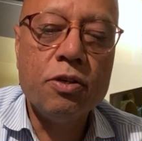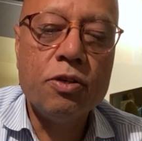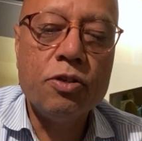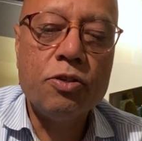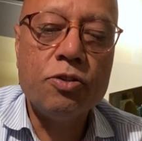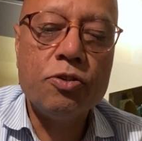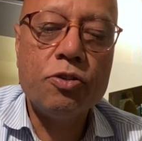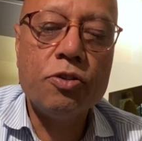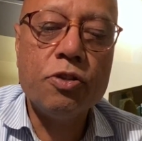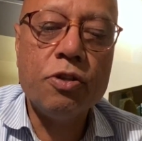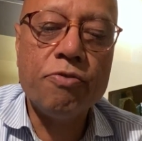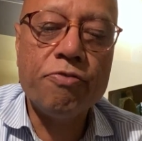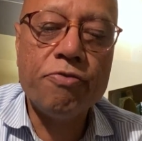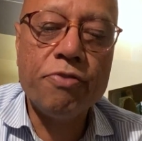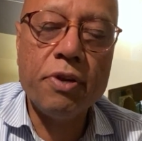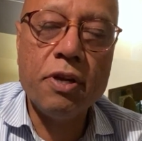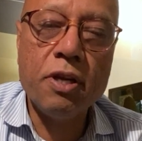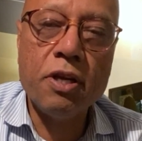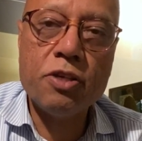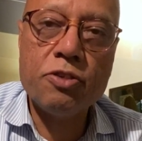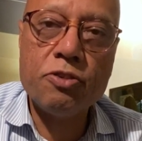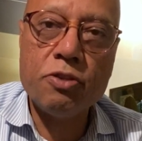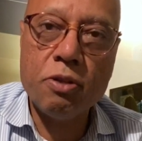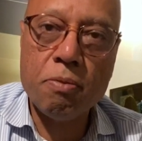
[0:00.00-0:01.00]
to the
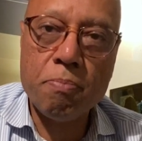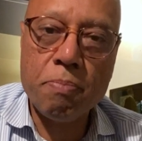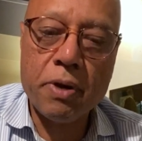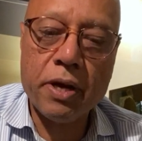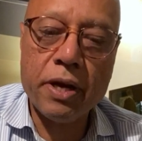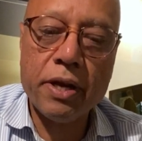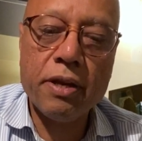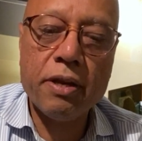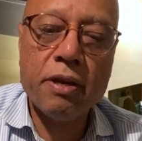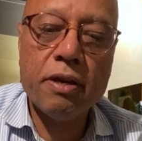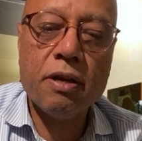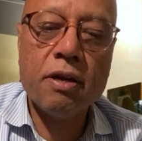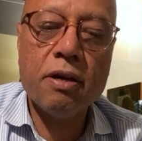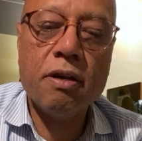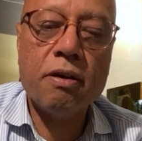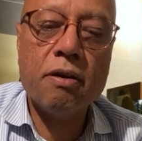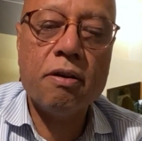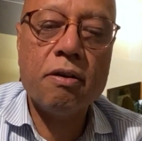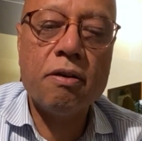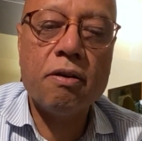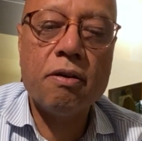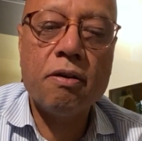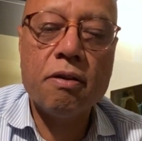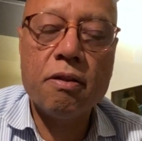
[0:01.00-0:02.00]
filler to the binder.
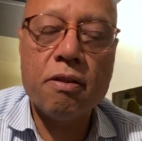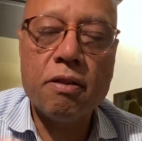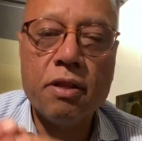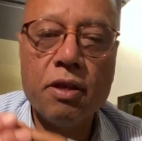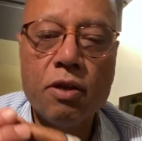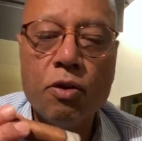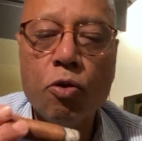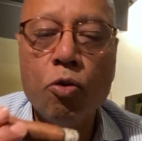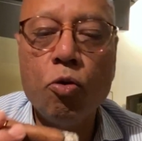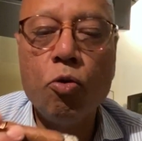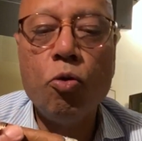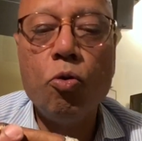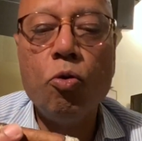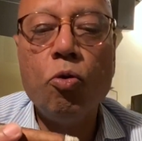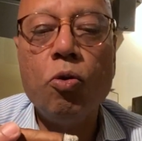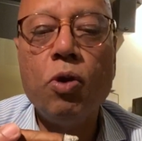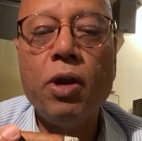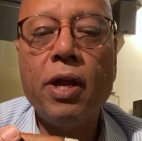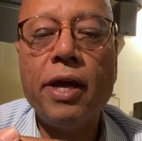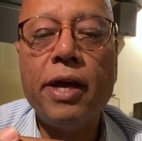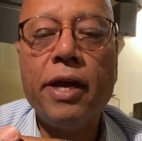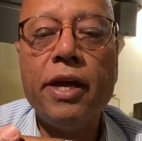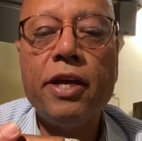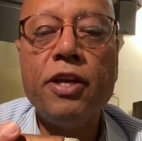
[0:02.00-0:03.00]
They're all
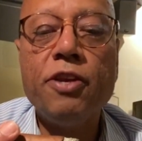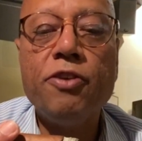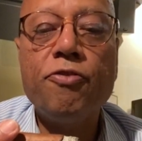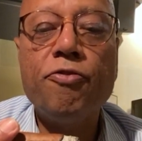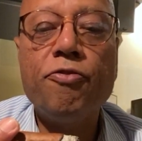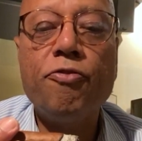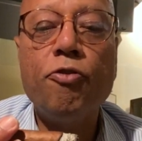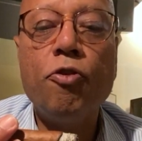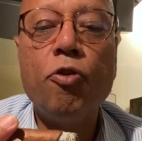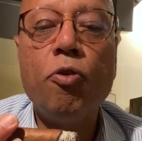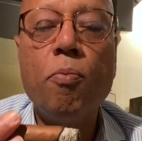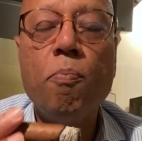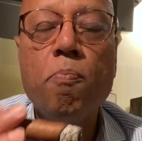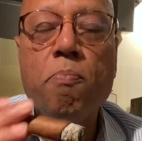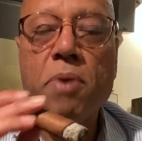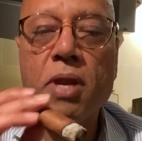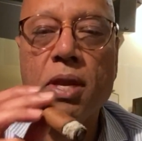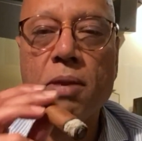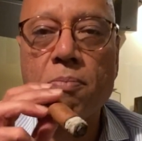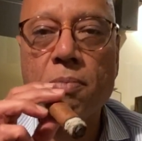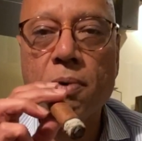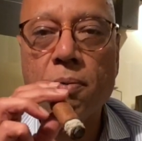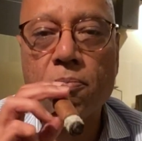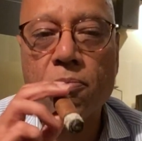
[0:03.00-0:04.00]
aged for
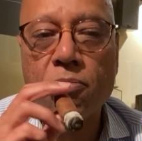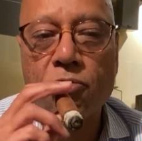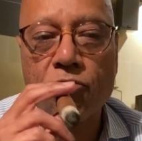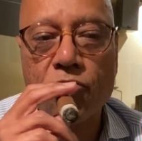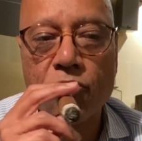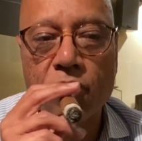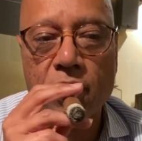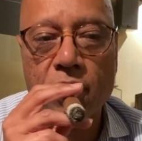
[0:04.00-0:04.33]
minimum 3